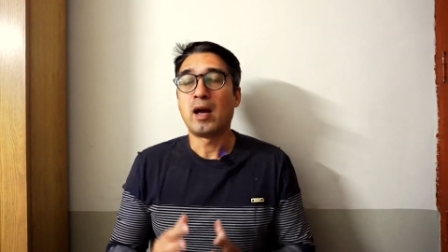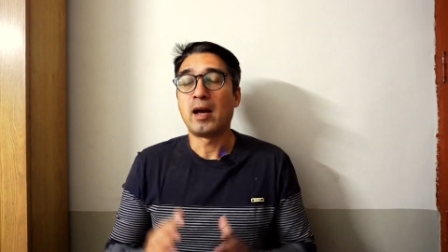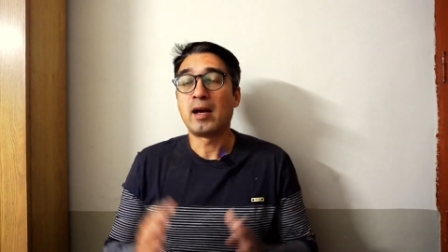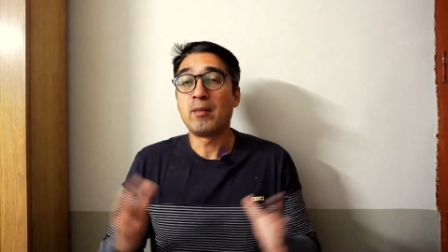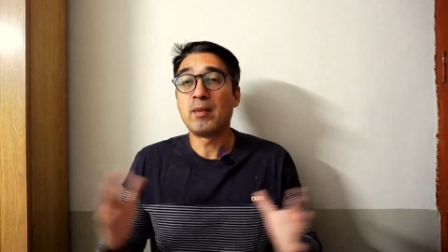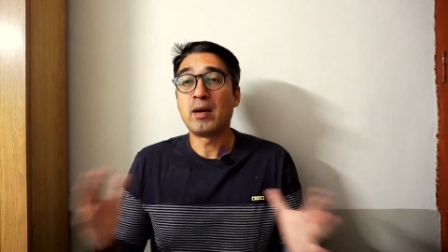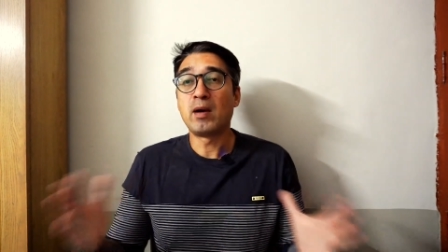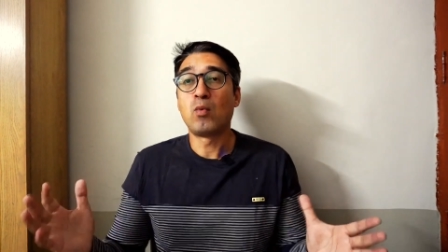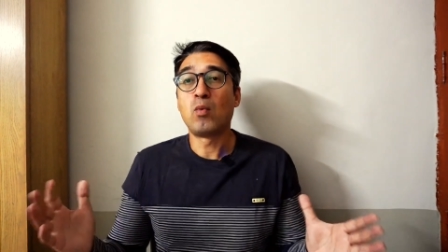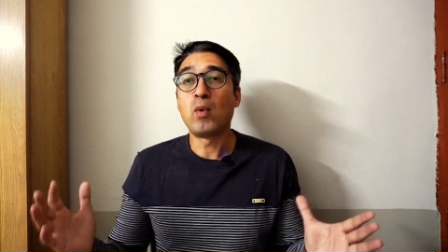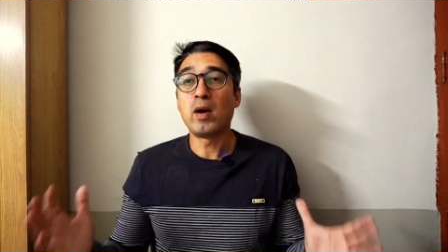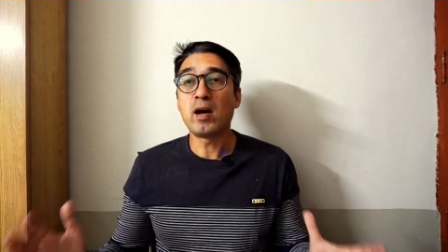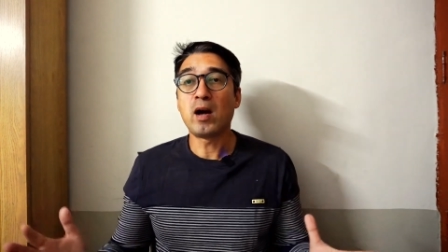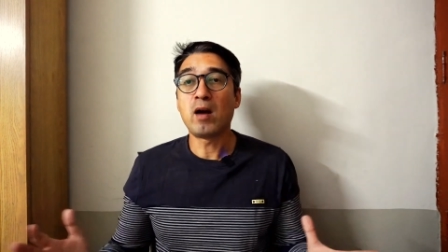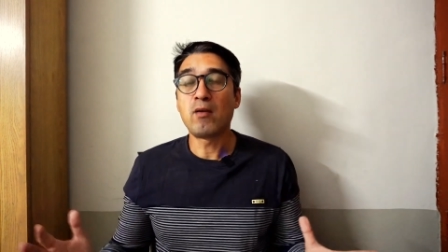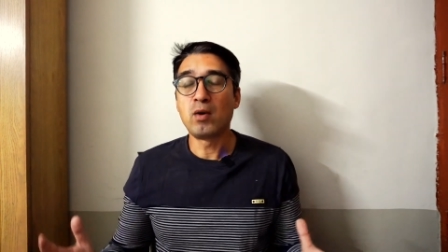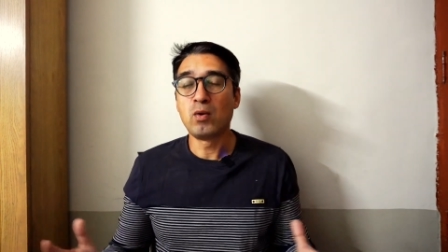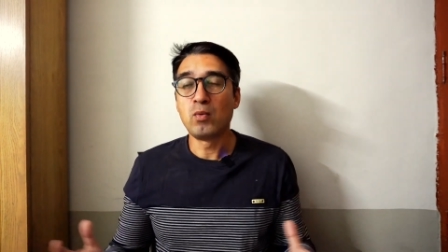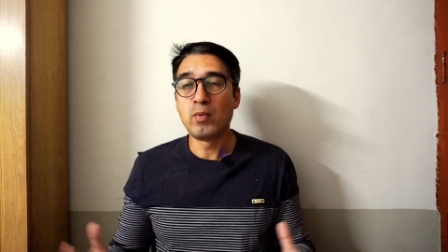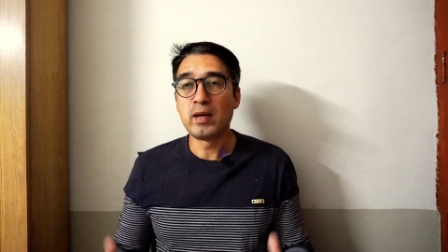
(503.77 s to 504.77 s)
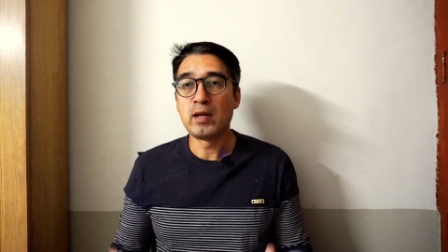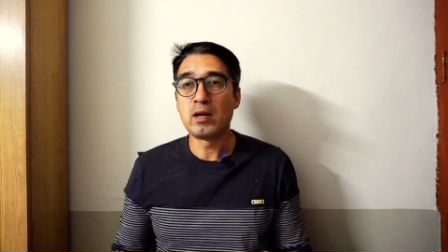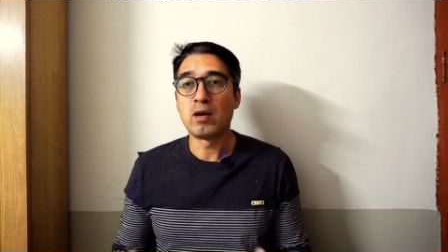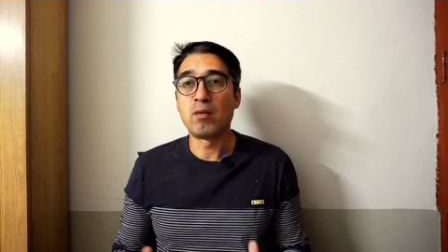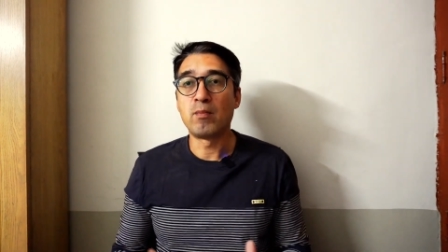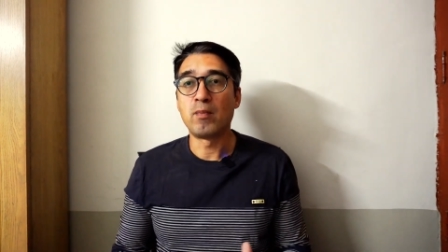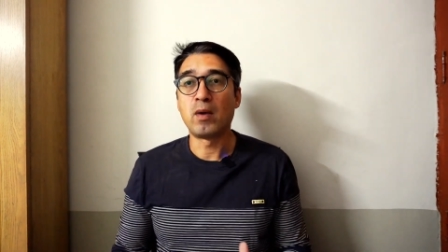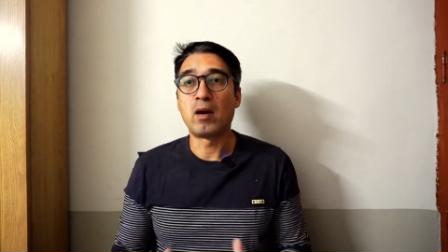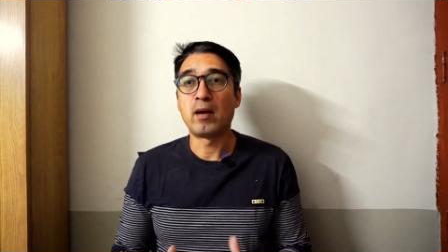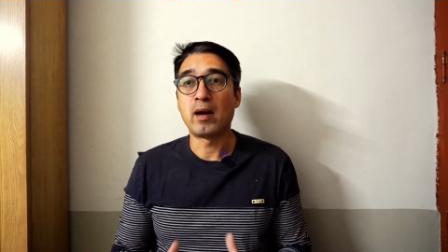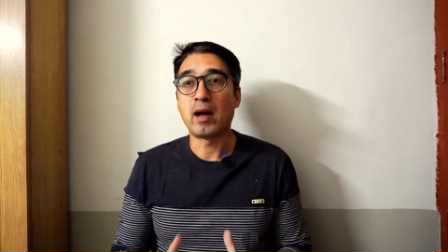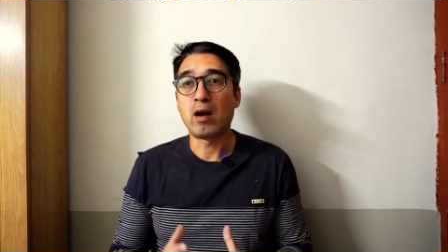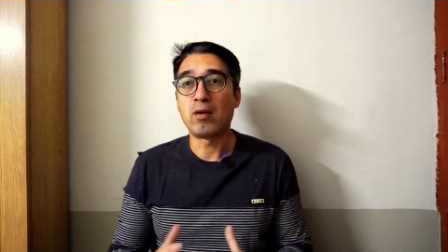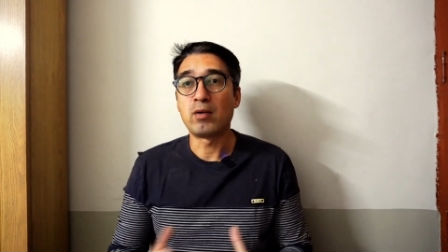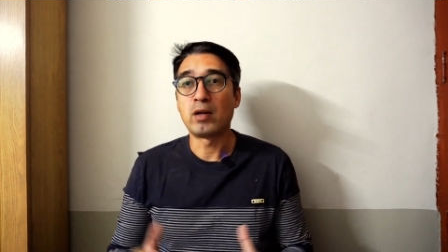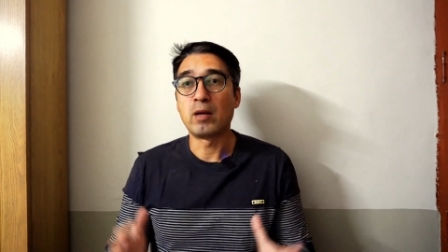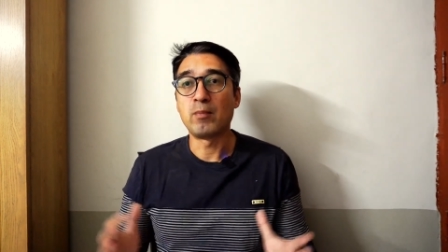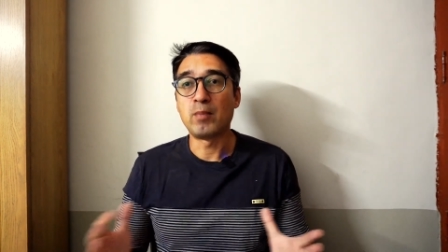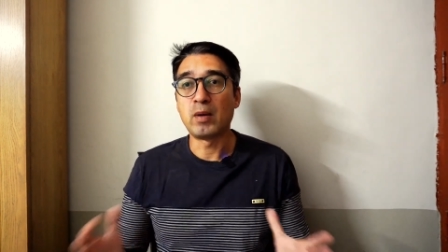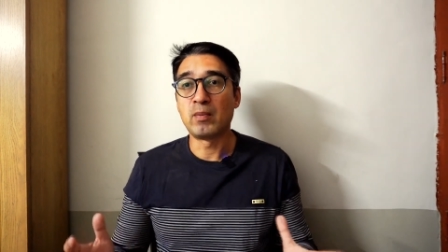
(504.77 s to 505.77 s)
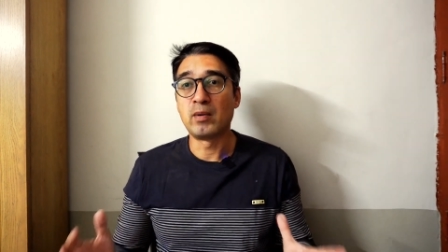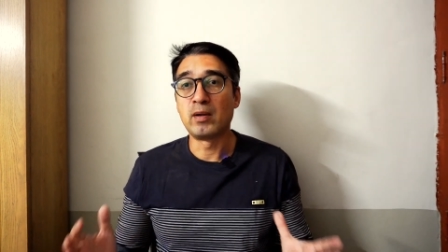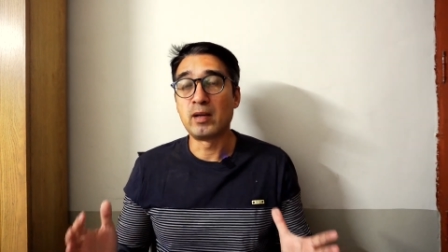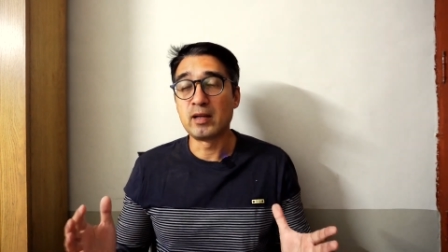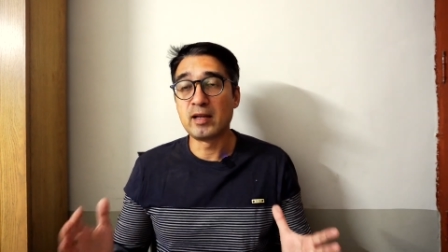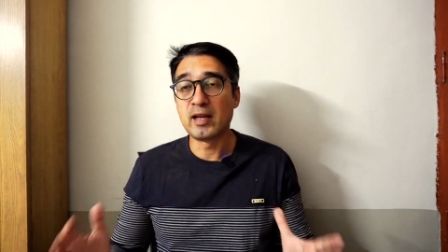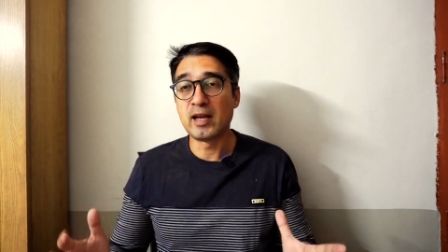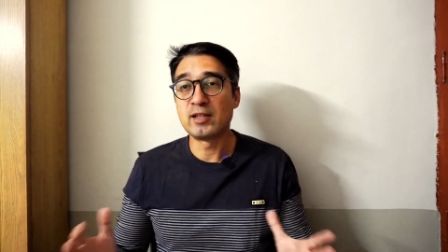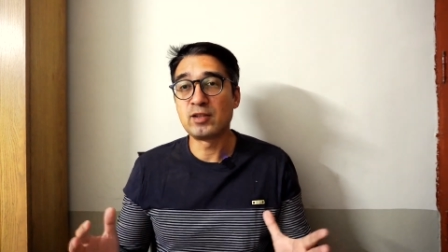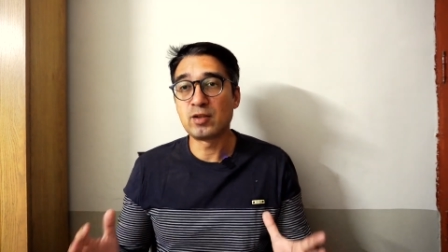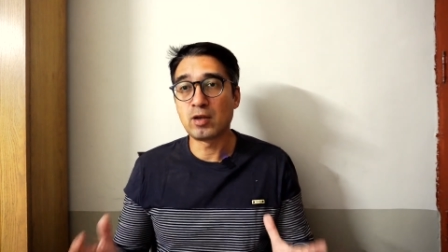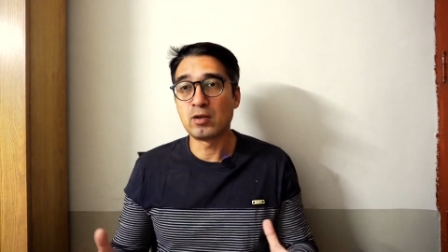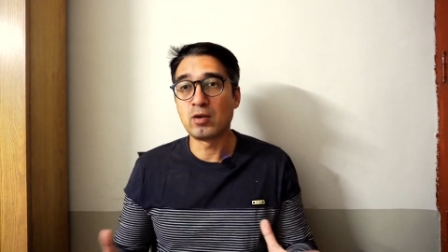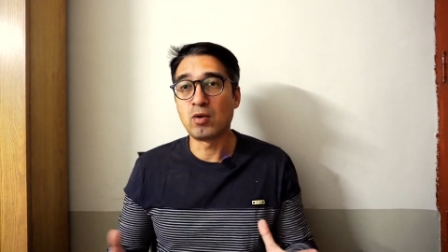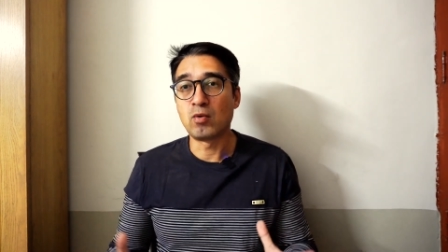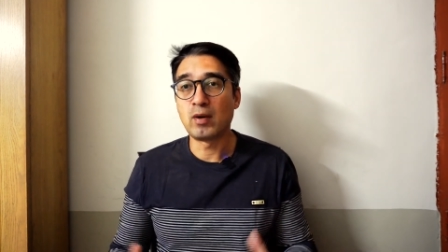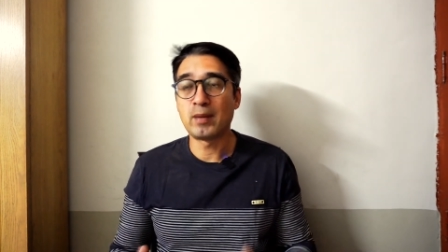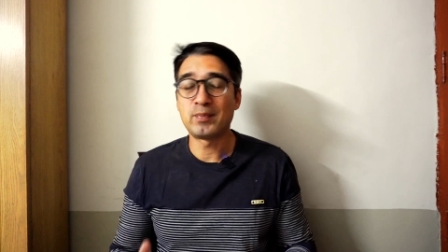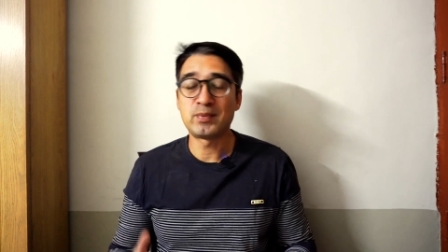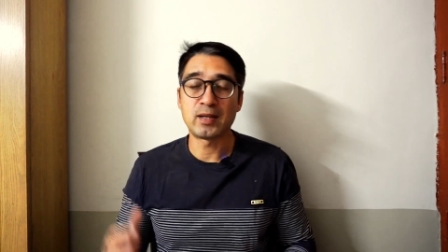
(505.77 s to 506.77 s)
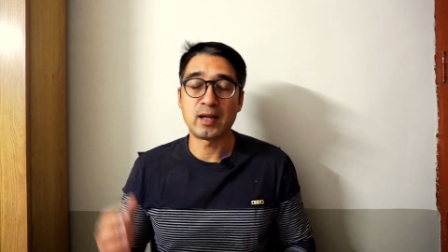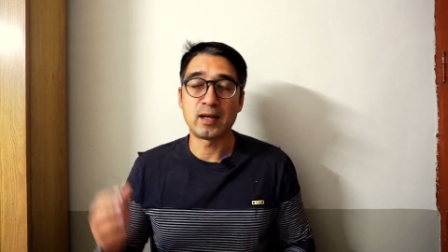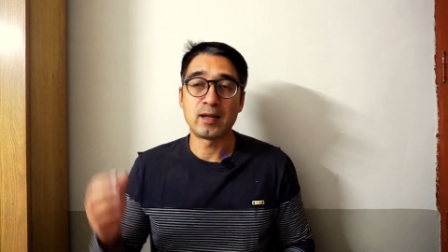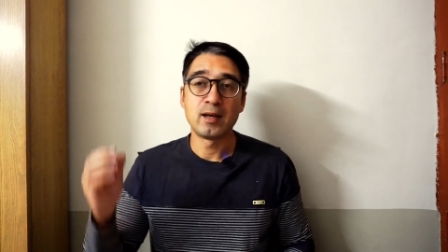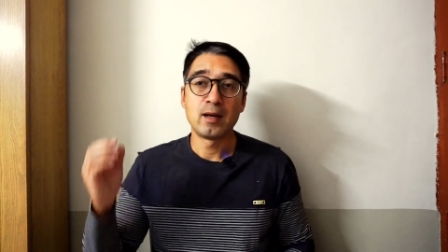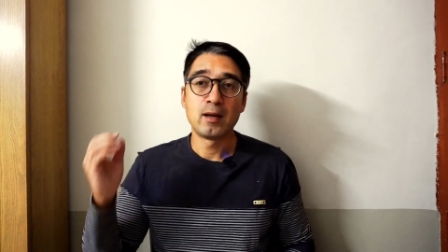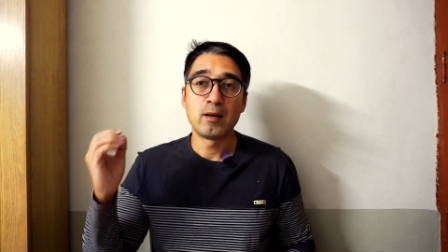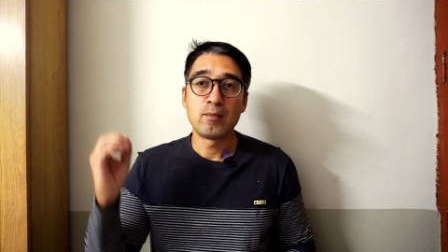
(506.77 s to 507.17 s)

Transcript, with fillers: I can make a one hour video about how to keep people engaged on your website,